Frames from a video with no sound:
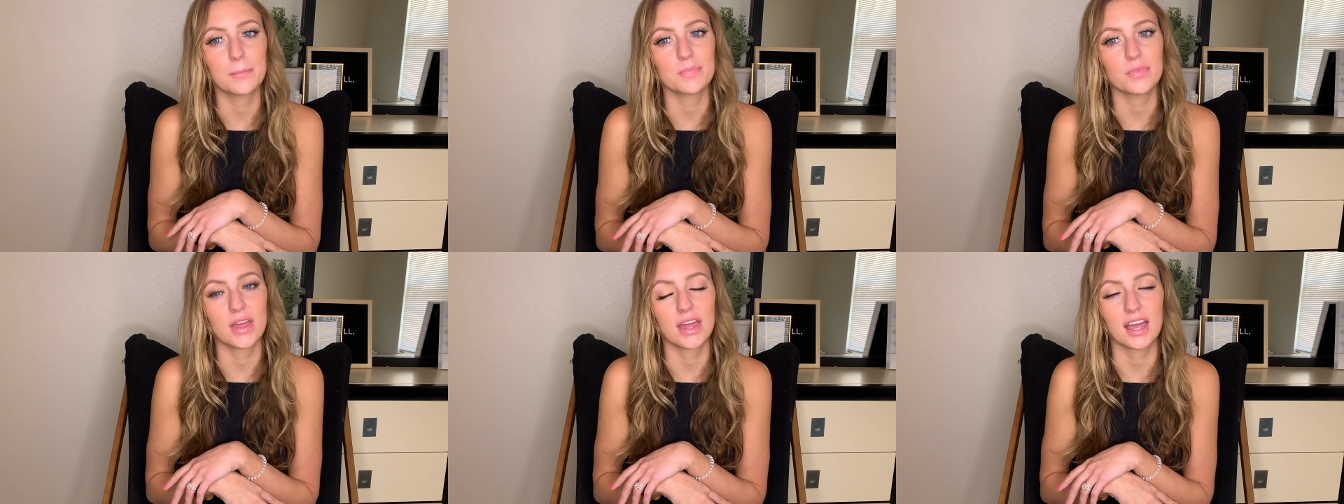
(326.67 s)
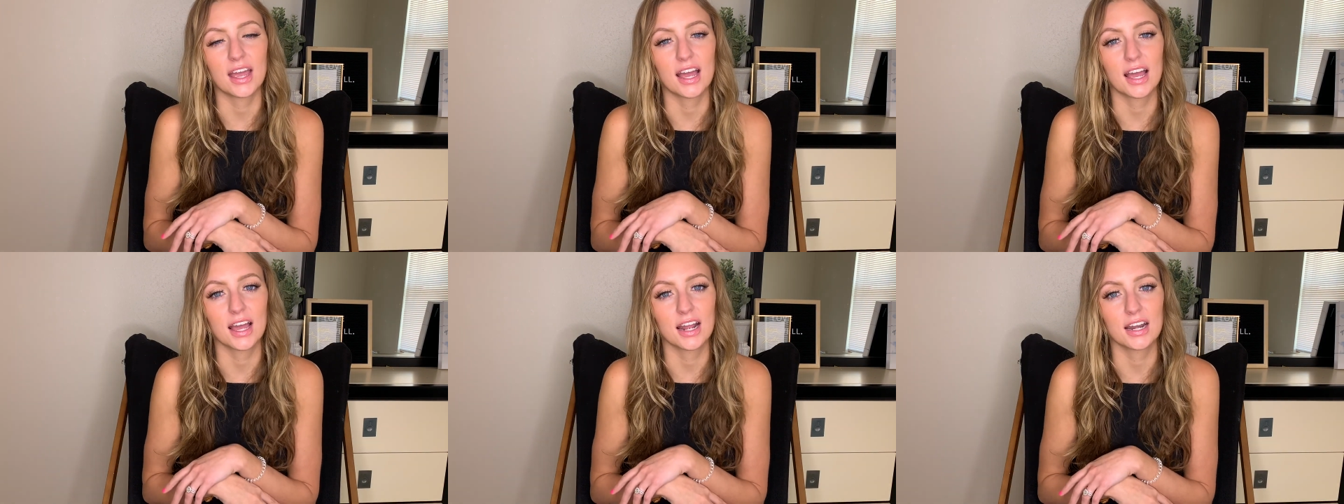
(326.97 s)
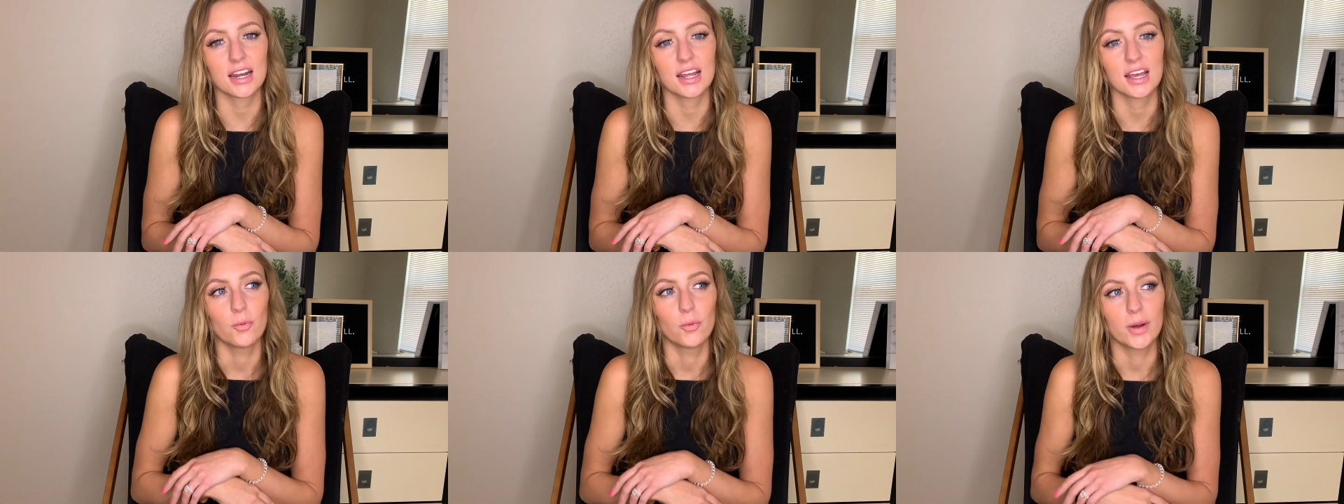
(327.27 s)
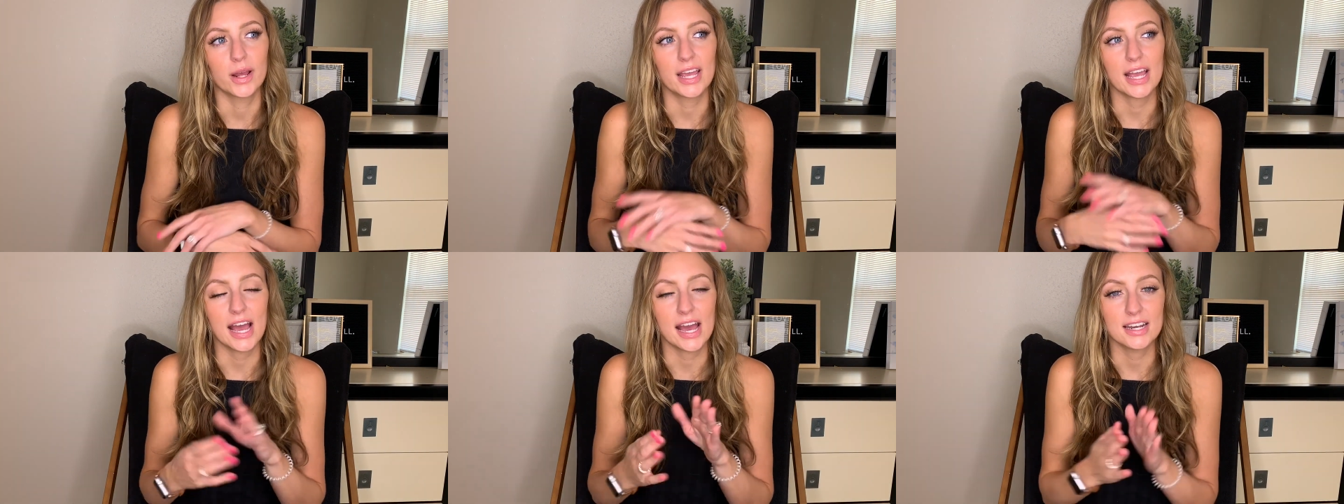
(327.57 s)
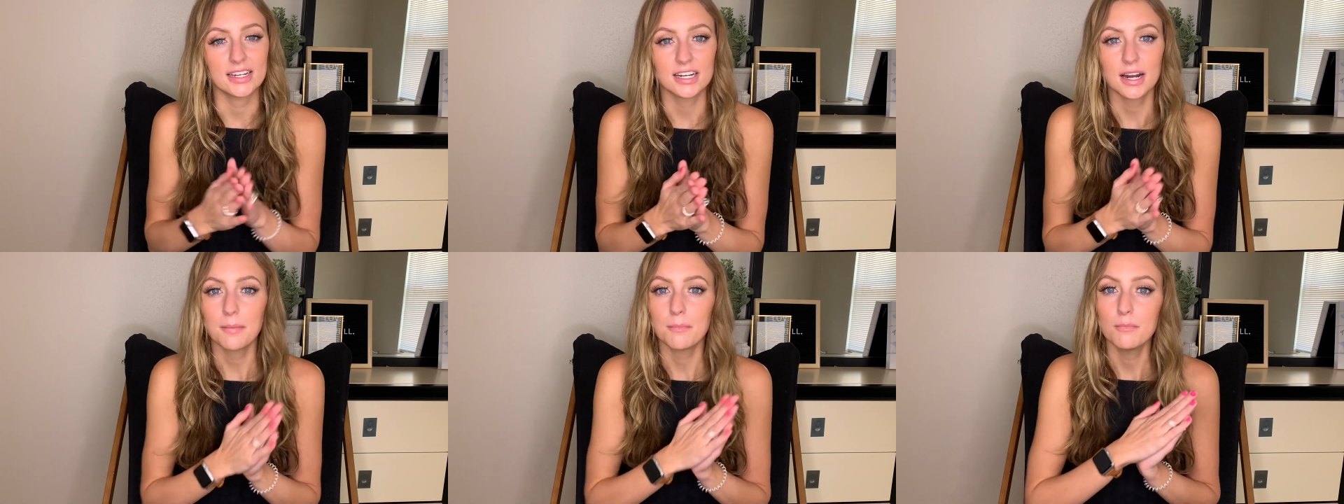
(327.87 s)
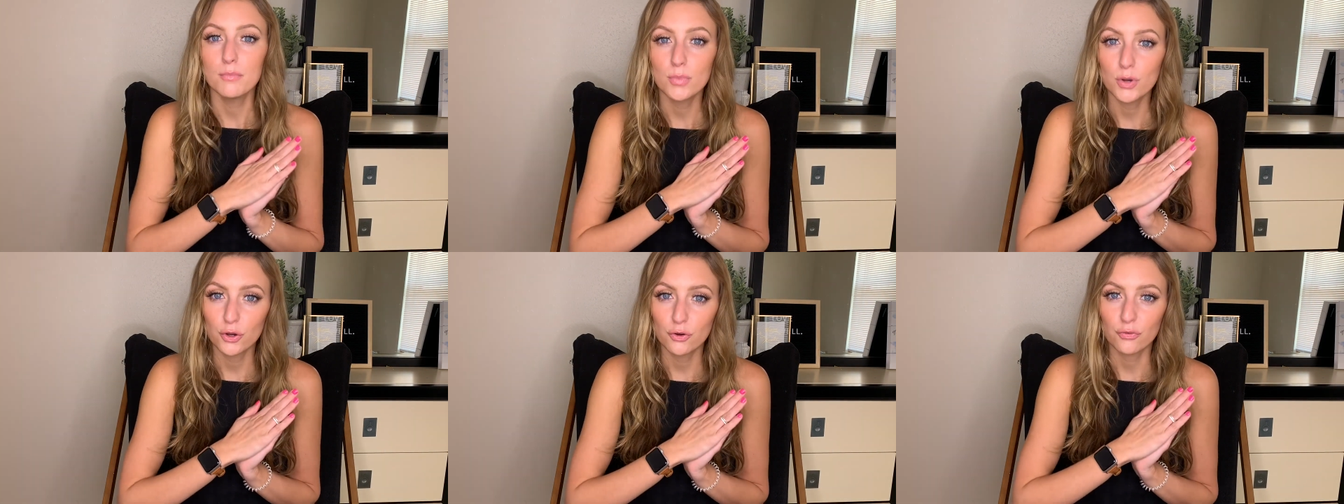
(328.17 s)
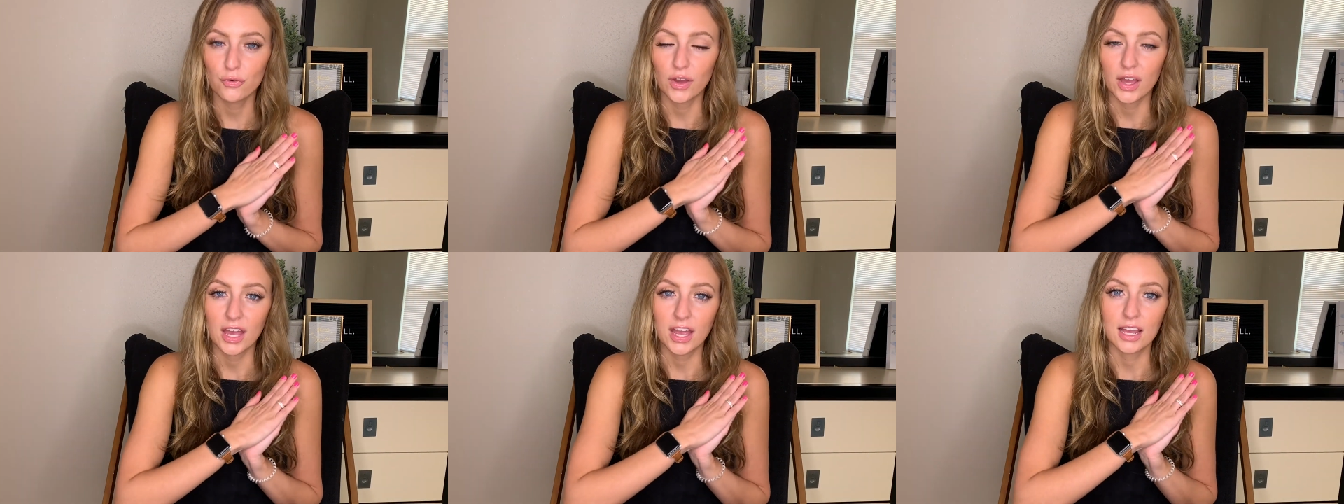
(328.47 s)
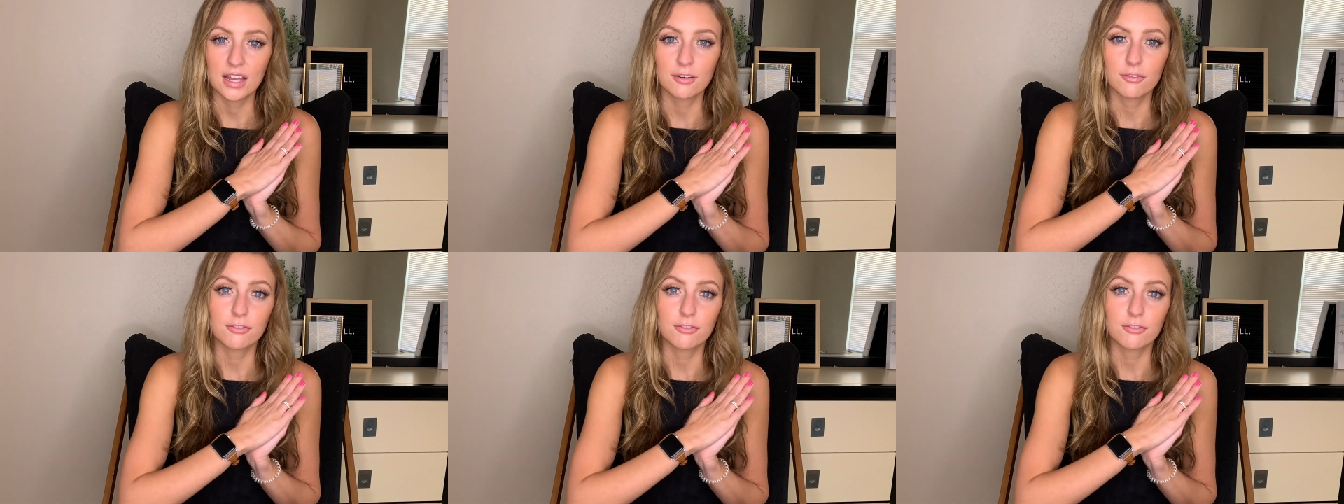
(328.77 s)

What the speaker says: and we ended up moving